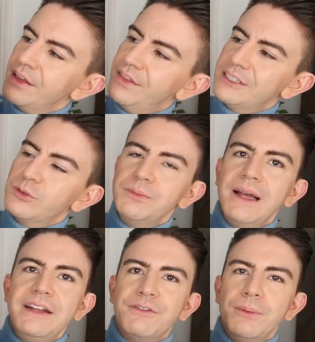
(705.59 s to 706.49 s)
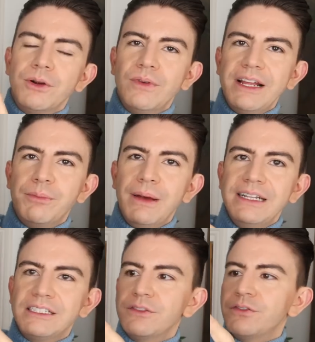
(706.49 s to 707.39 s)
This was made from a wreath
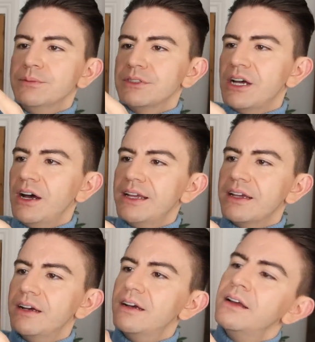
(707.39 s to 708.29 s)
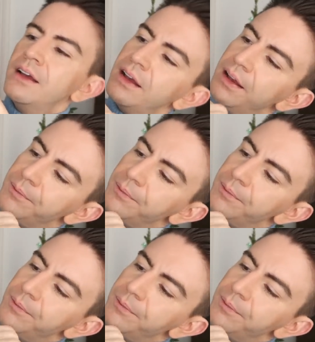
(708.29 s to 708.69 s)
base from Tiger,